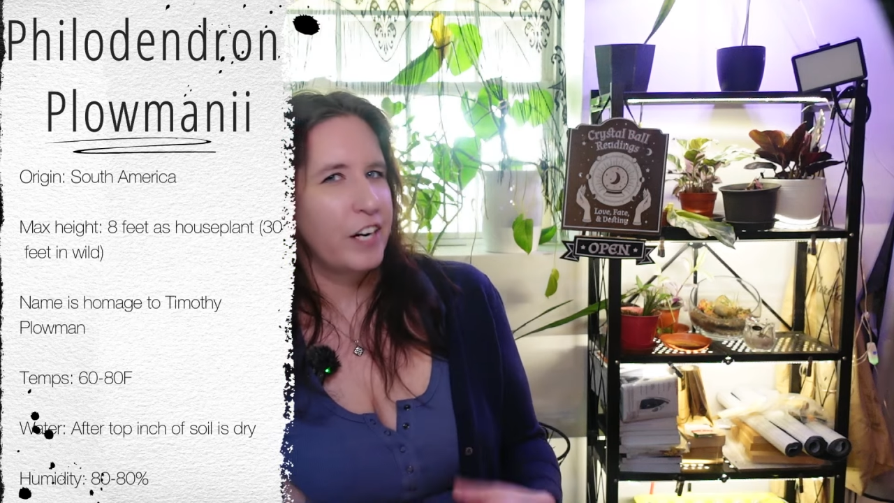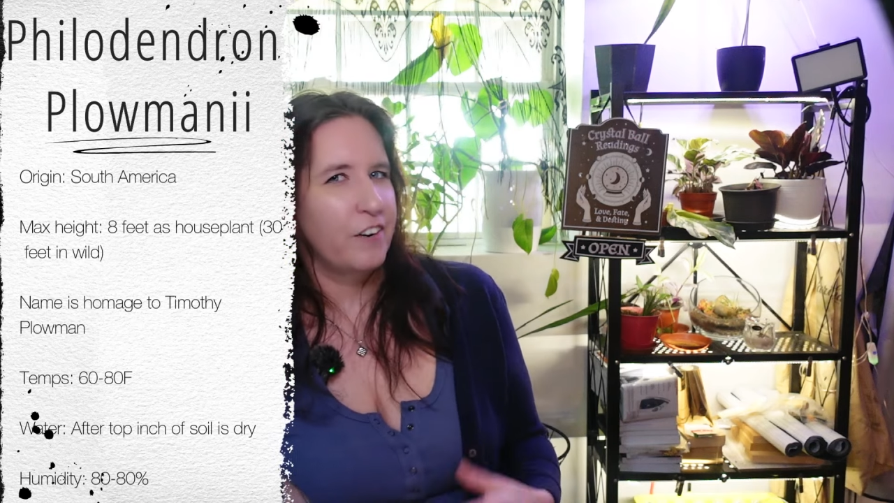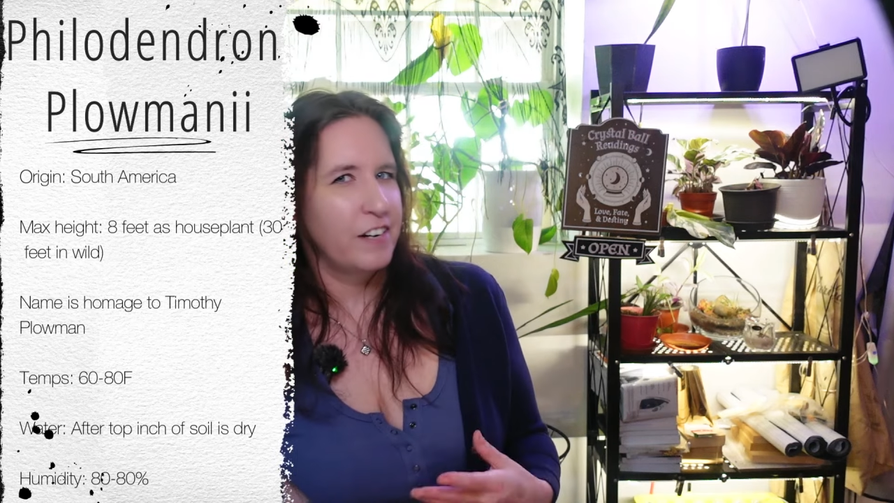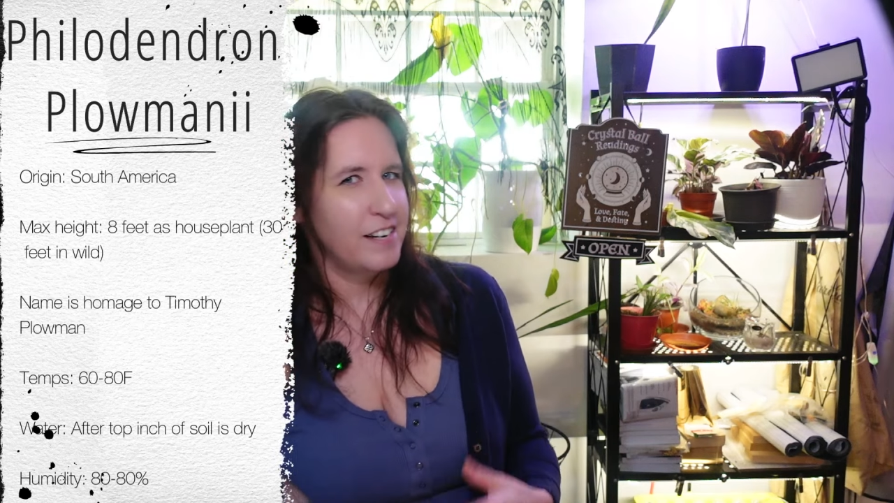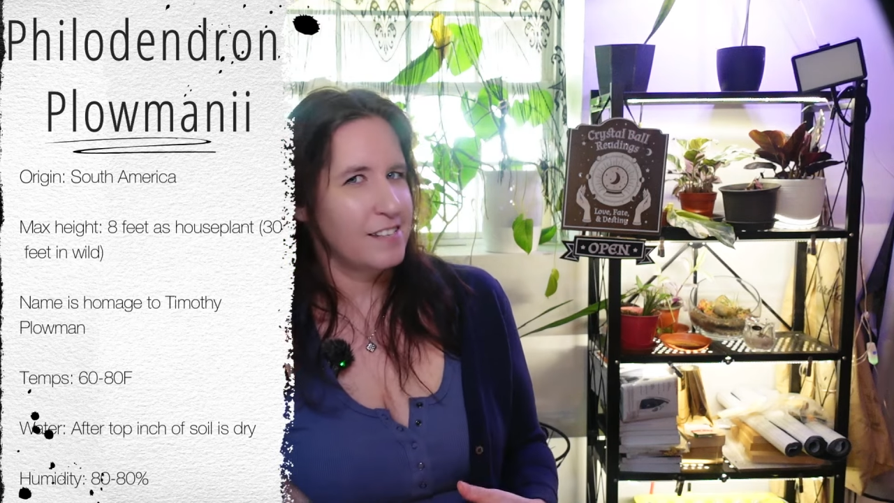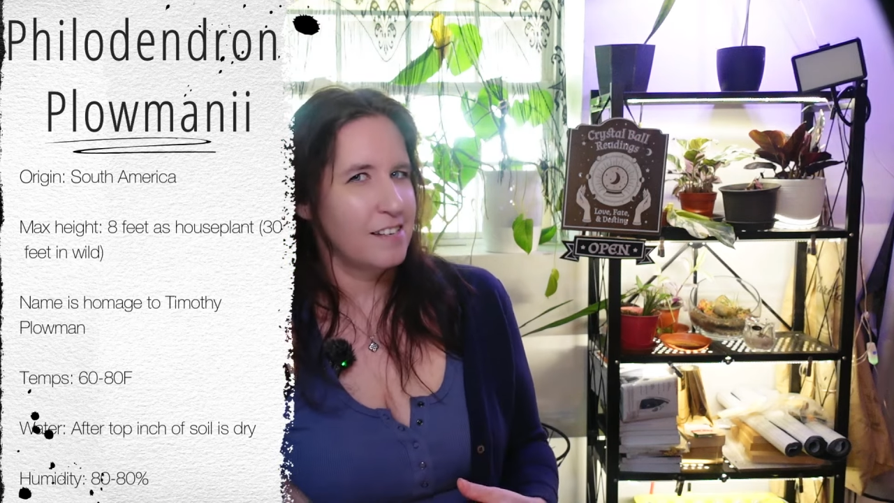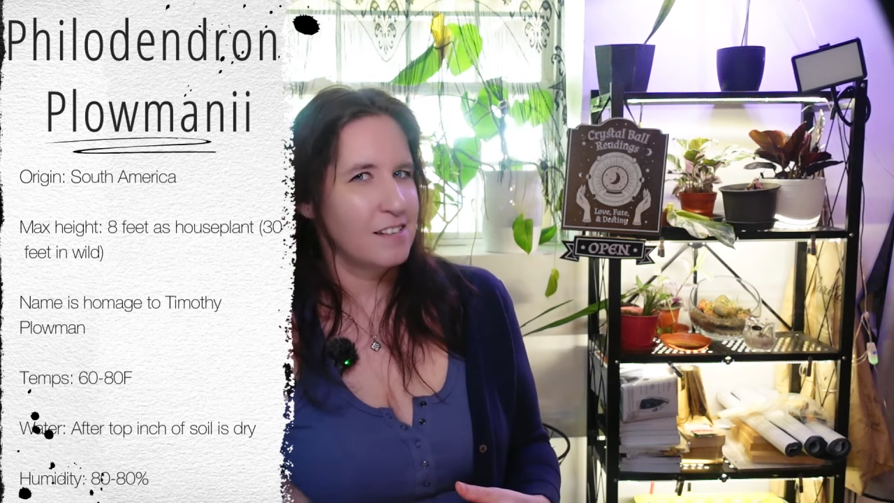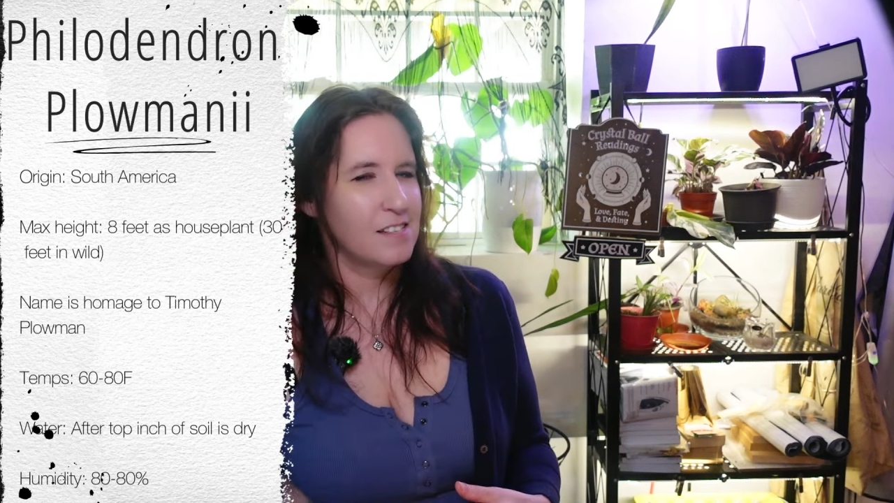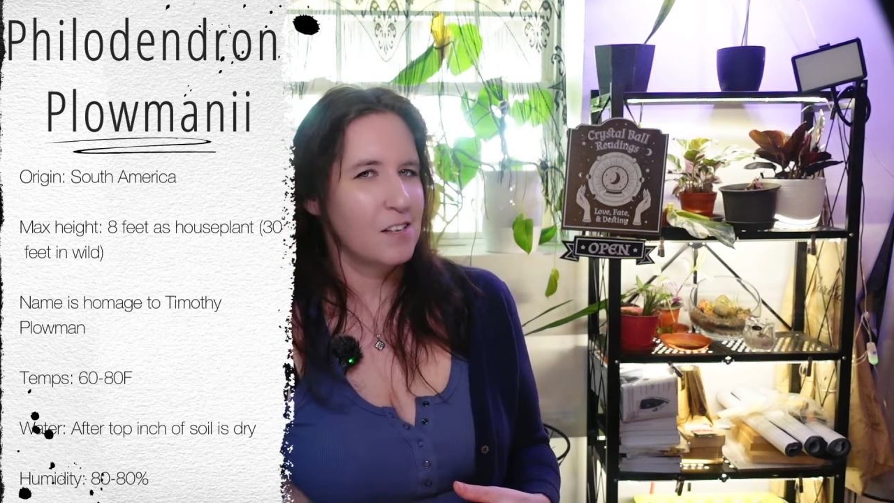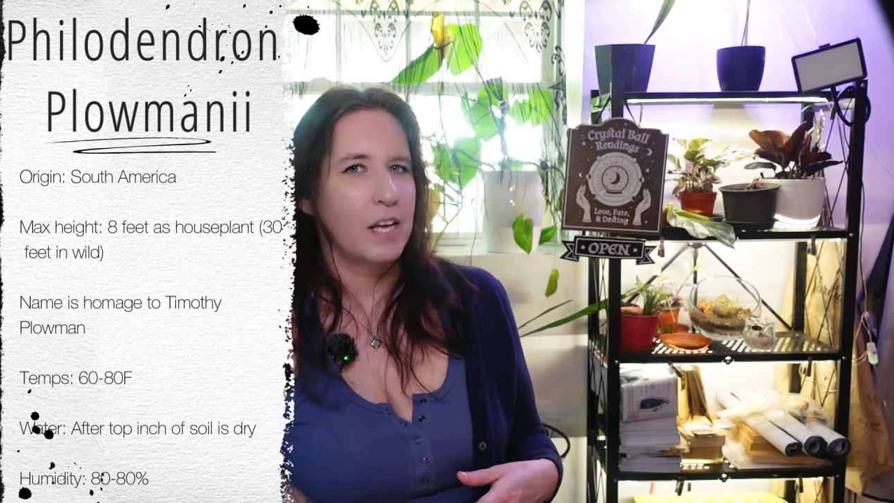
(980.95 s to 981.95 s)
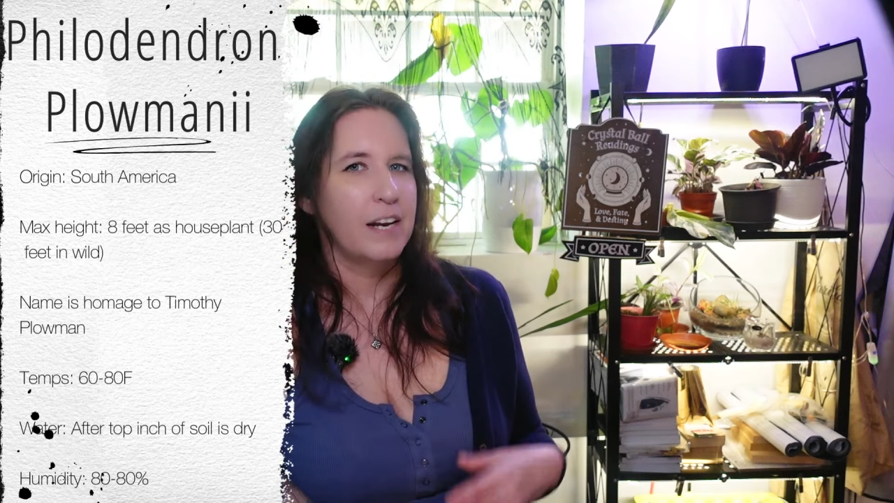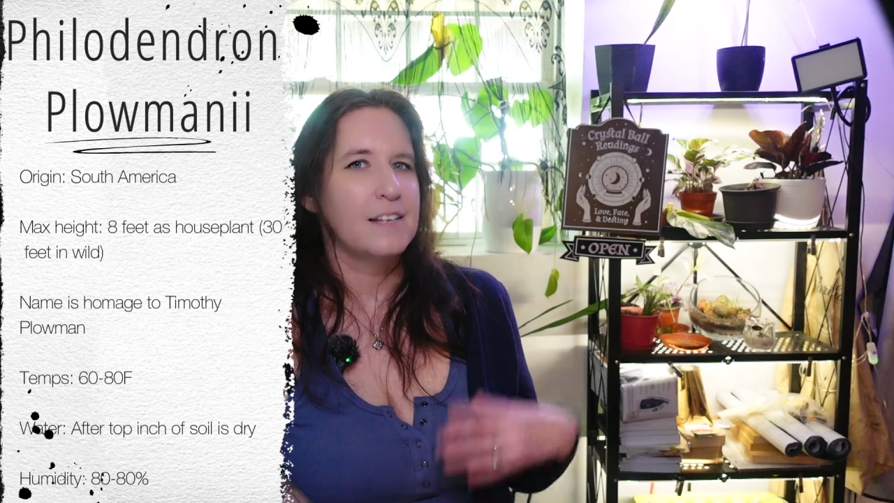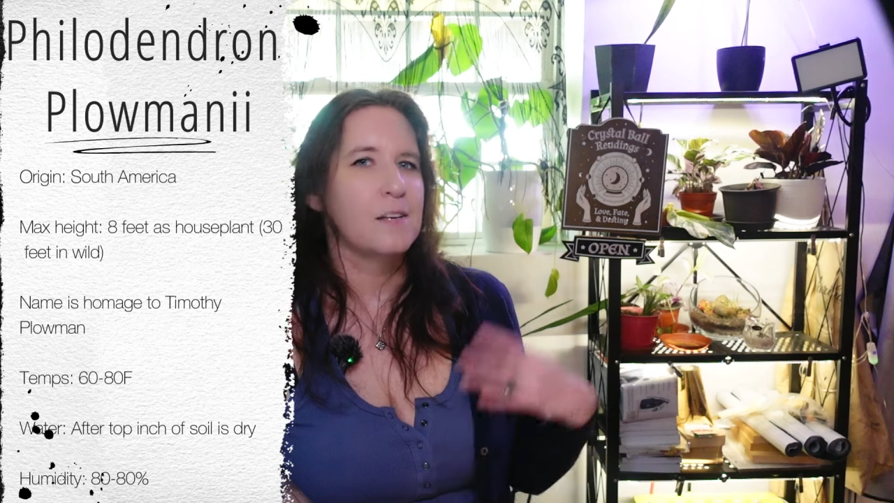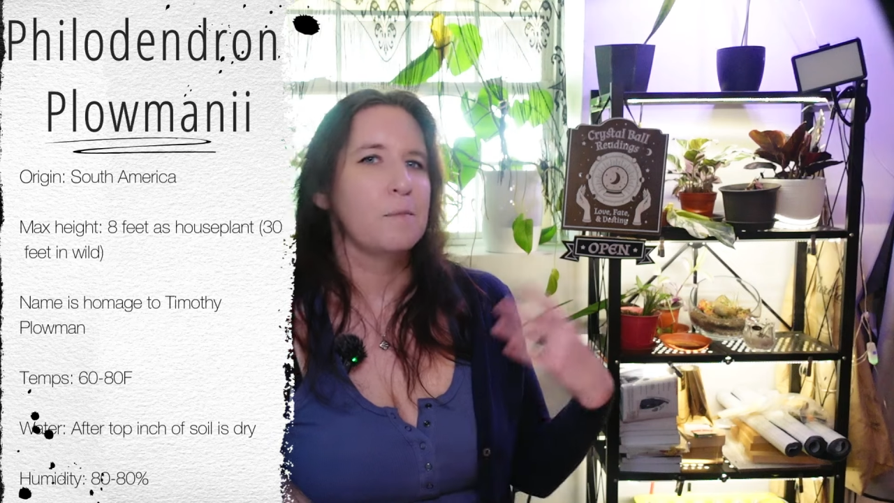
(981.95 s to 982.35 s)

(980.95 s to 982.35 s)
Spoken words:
iridescence. And as it